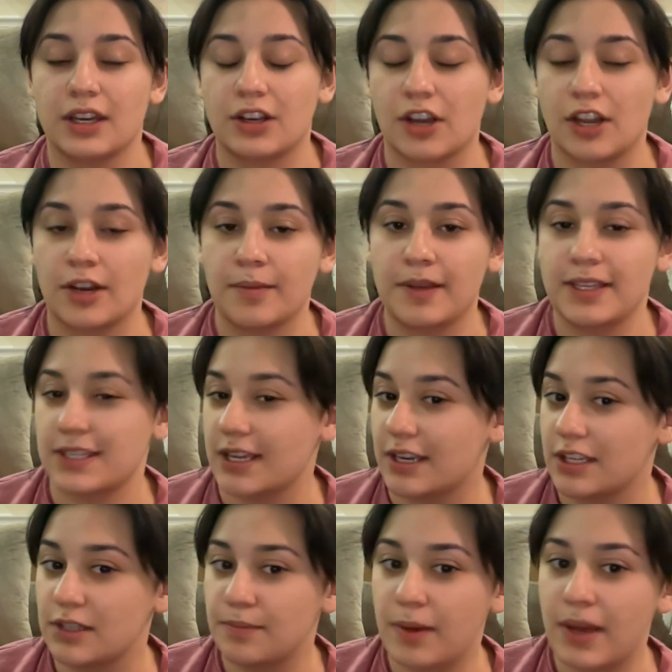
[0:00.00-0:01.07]
economy is at
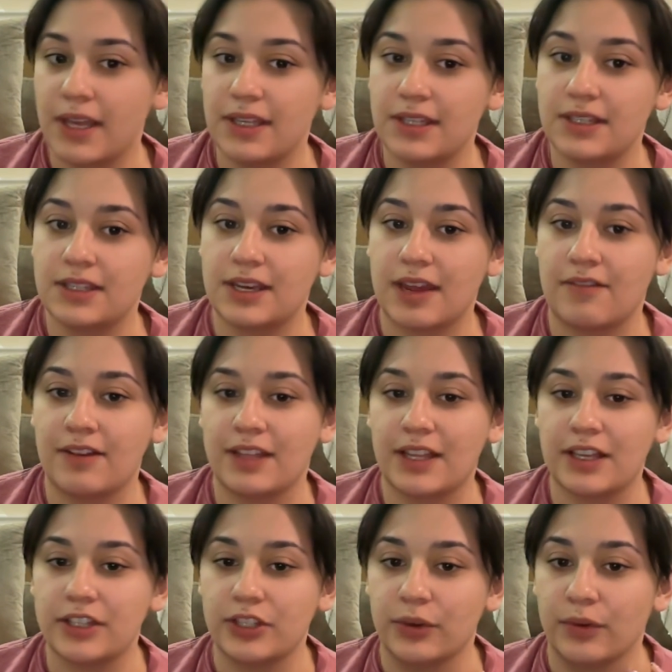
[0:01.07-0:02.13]
its best,
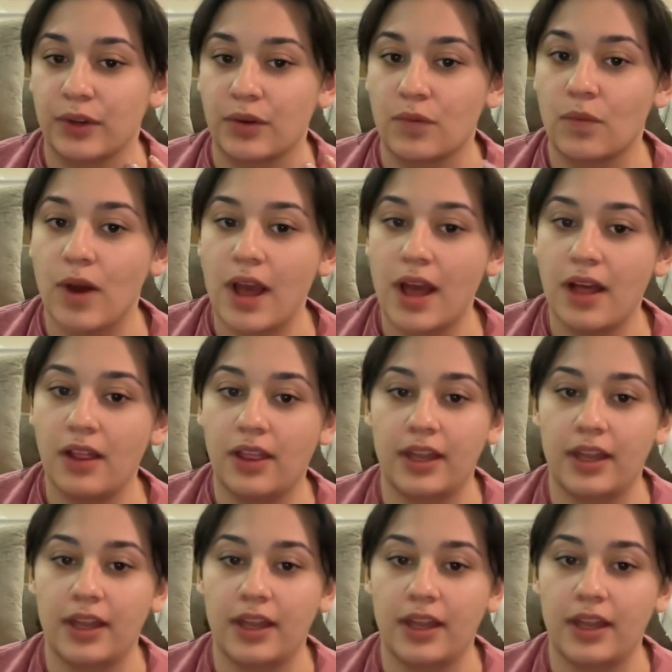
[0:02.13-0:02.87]
everything's going well,